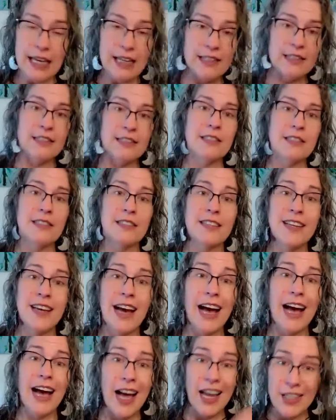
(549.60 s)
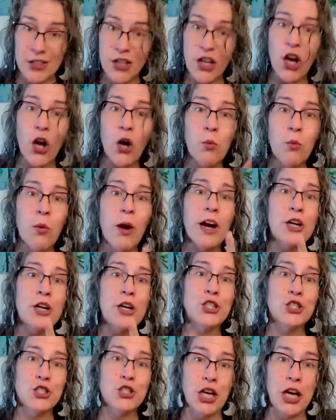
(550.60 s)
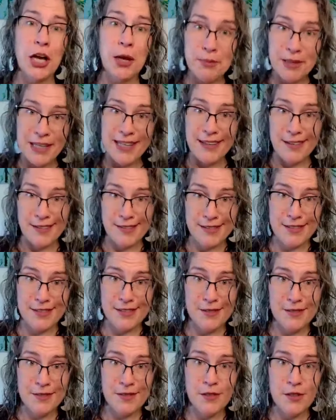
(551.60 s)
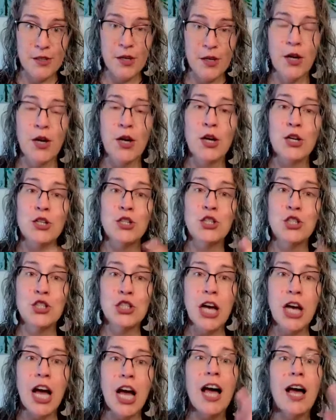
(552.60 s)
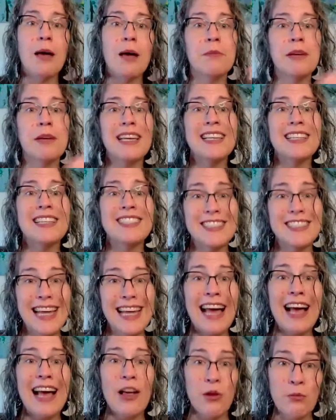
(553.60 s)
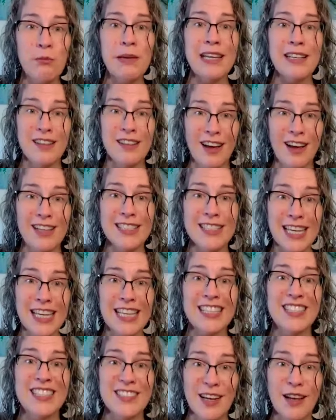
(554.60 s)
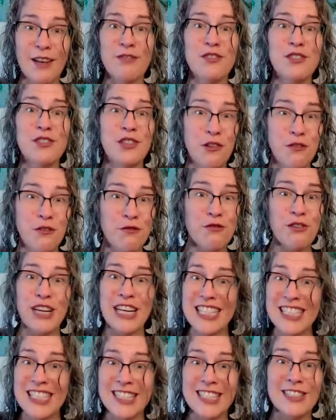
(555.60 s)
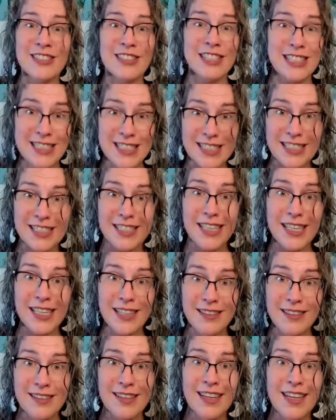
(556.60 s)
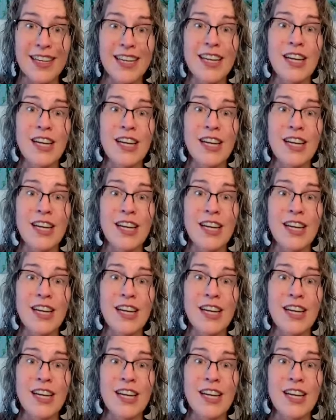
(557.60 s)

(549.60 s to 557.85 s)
And I know what her job is. Her job is to help me not take stuff so freaking seriously.